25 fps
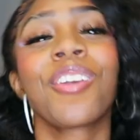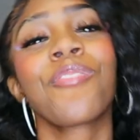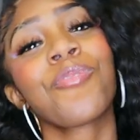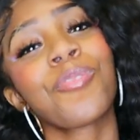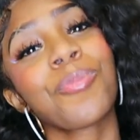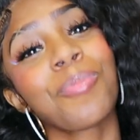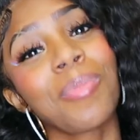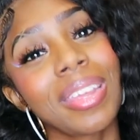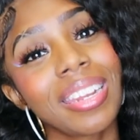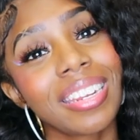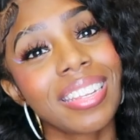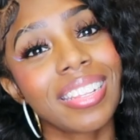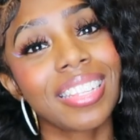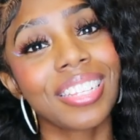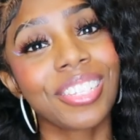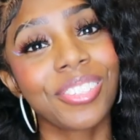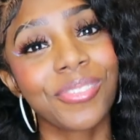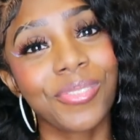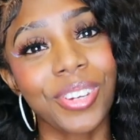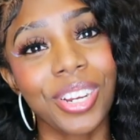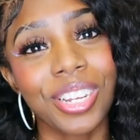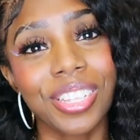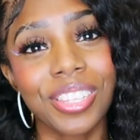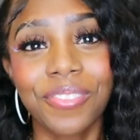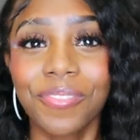if you made it this
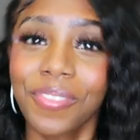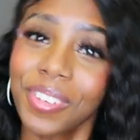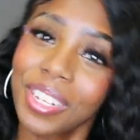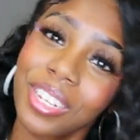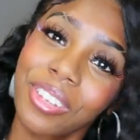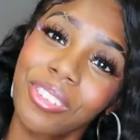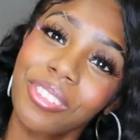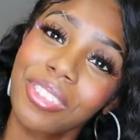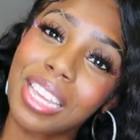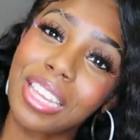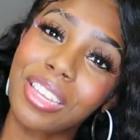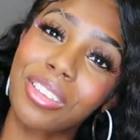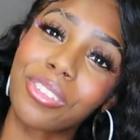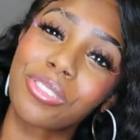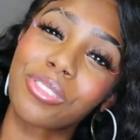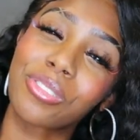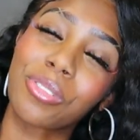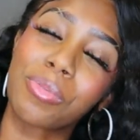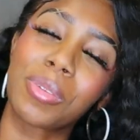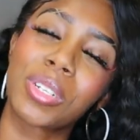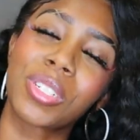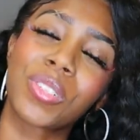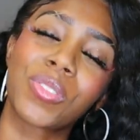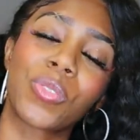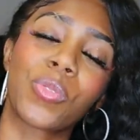far in the video thank you so
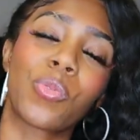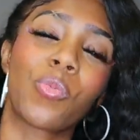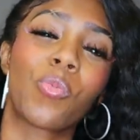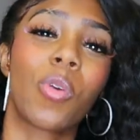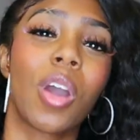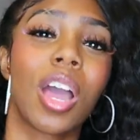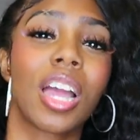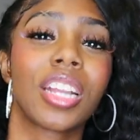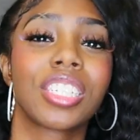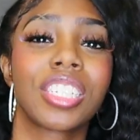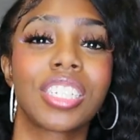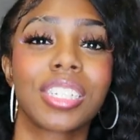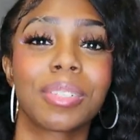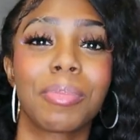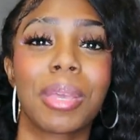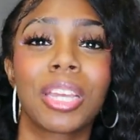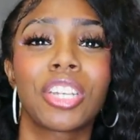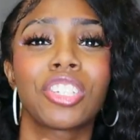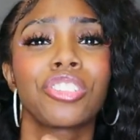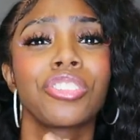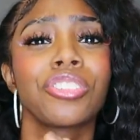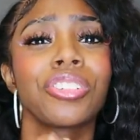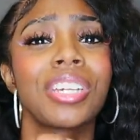much for watching make sure